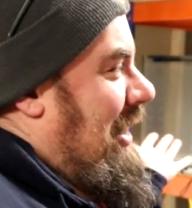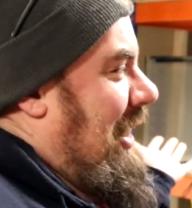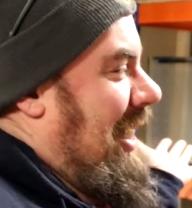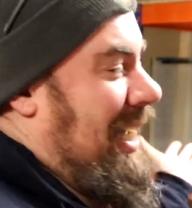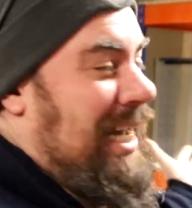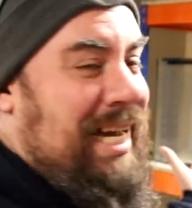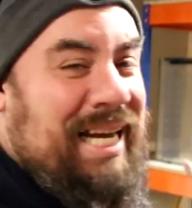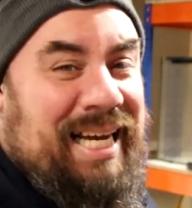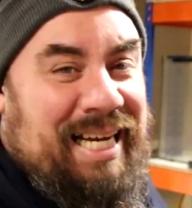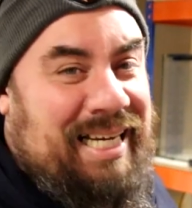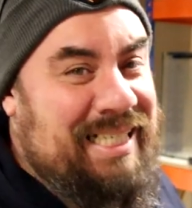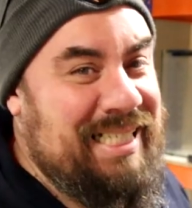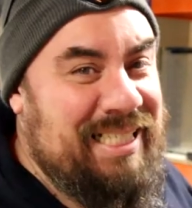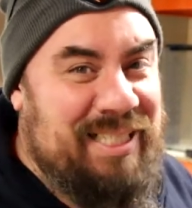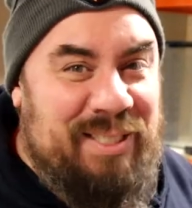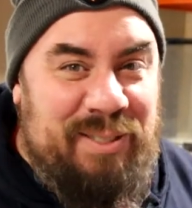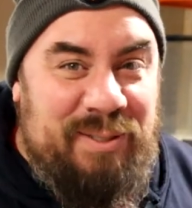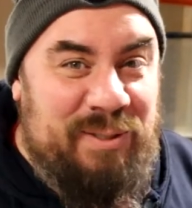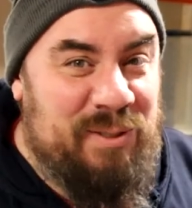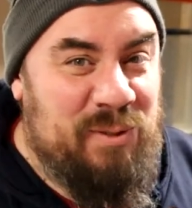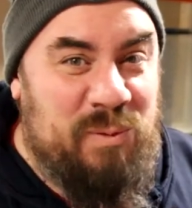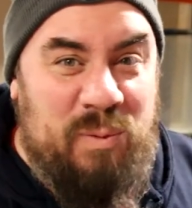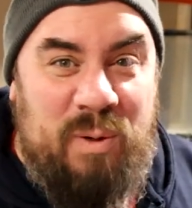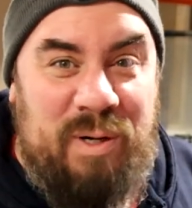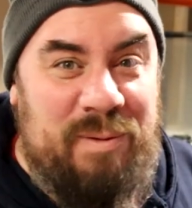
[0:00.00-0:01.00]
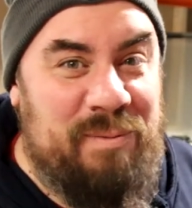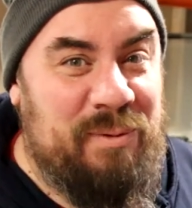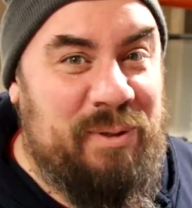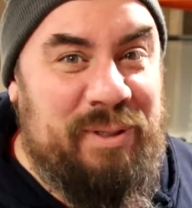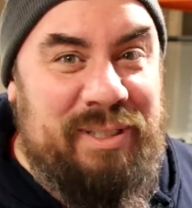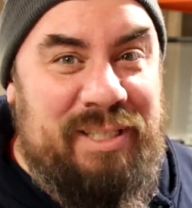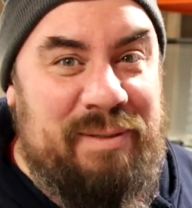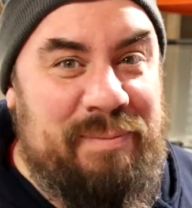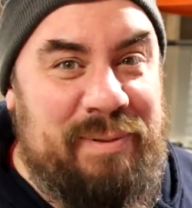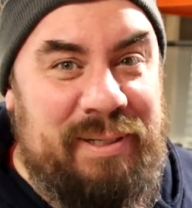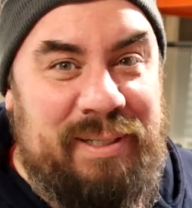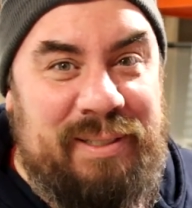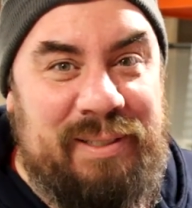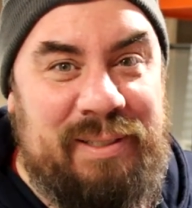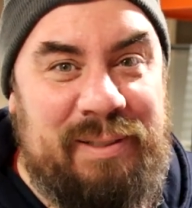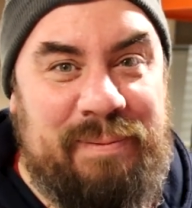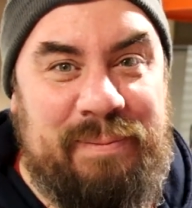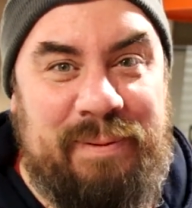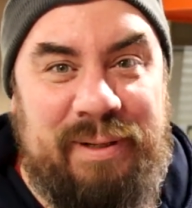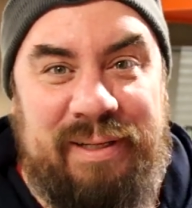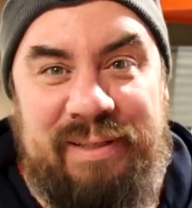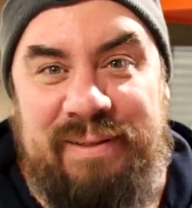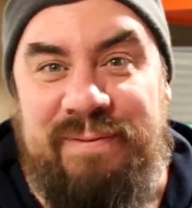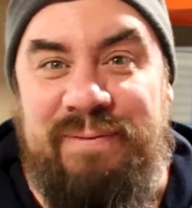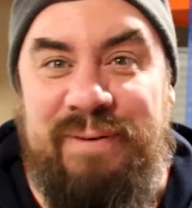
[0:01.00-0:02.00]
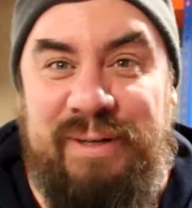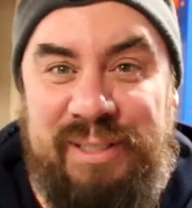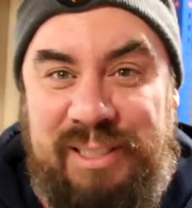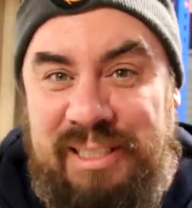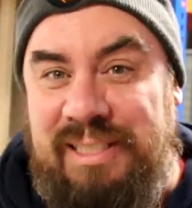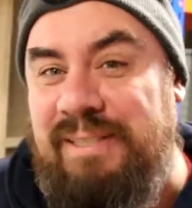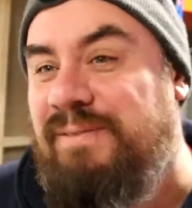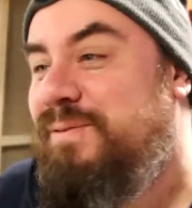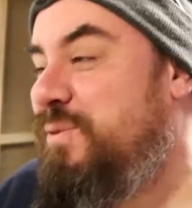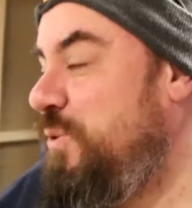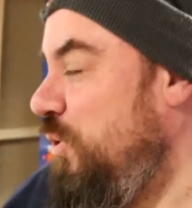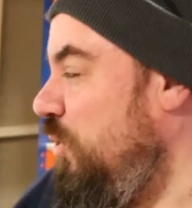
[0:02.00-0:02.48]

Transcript: I don't know what I'm going to build, but first and